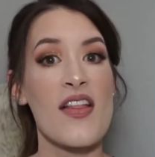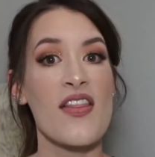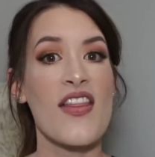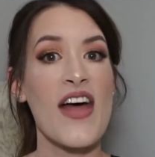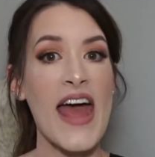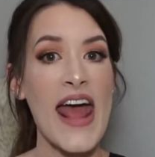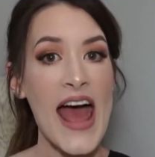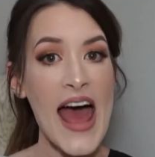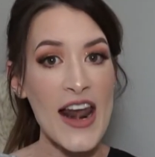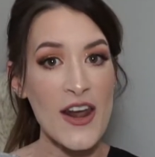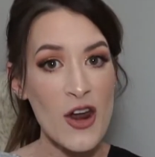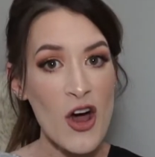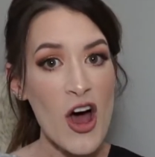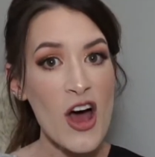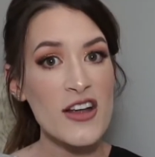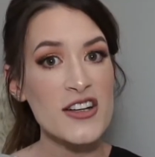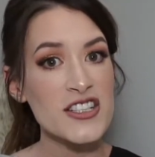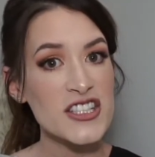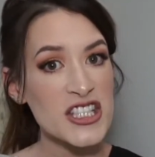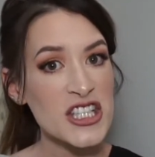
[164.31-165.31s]
They are
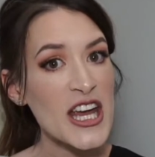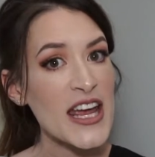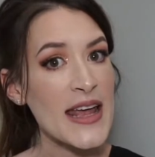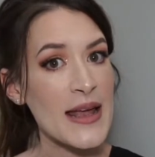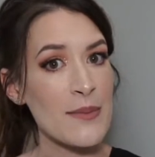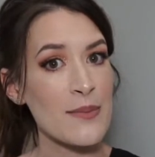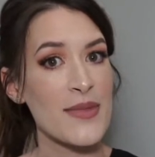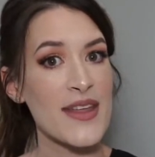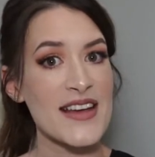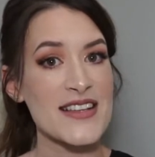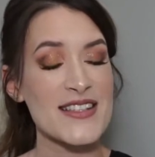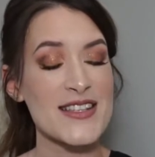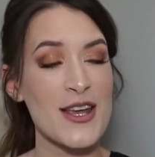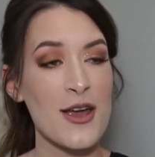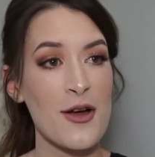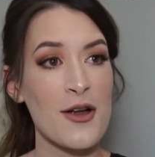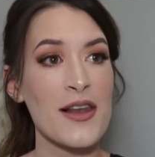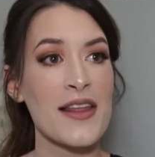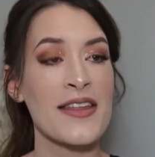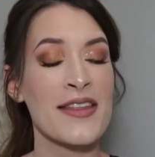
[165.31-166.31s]
not cheap. That's the
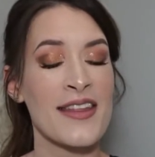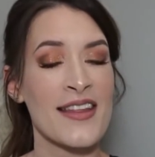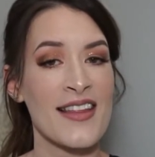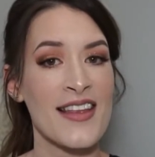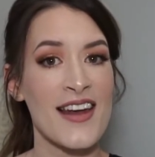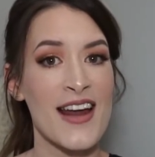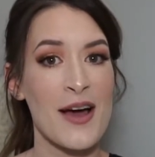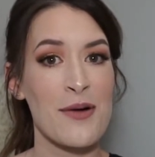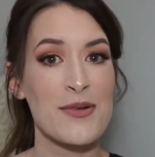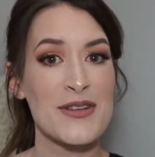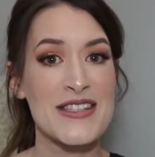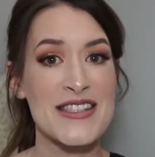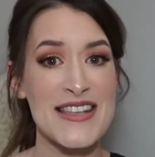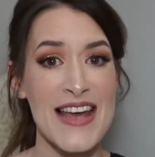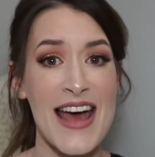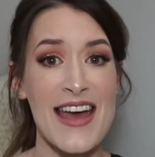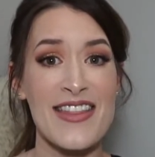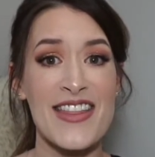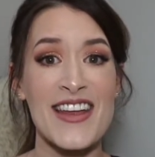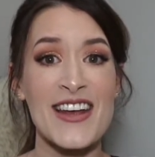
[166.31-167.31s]
only thing that I would say.